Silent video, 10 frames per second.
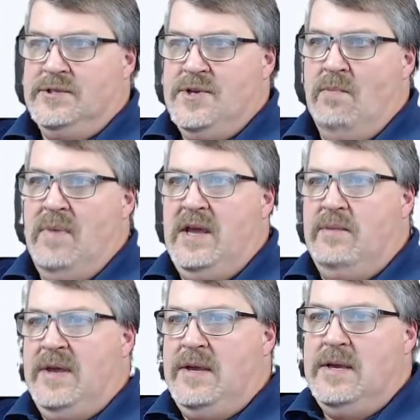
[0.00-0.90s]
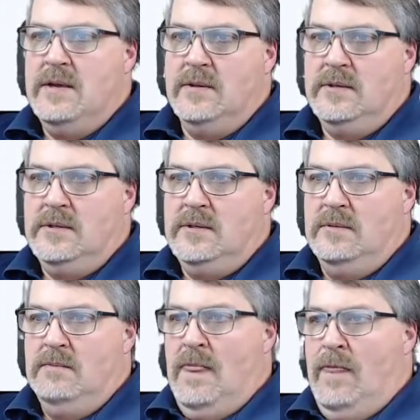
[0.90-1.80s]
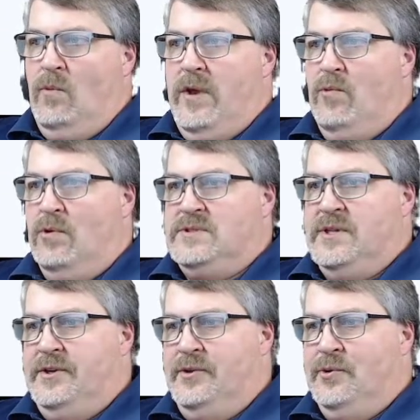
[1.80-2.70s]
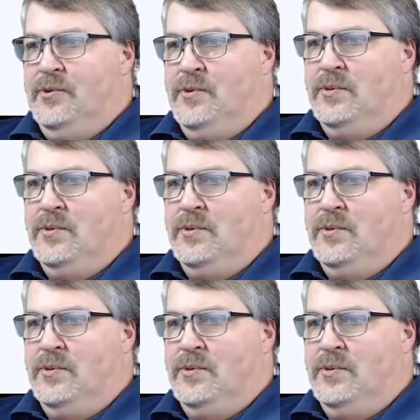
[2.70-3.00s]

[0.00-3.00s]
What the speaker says: So maybe we want to do,